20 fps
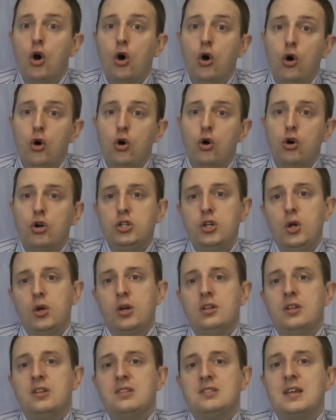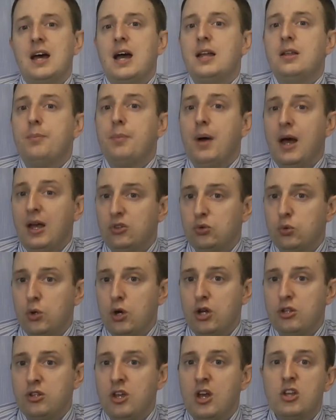or you can assign a
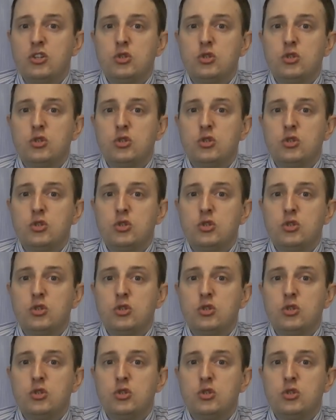password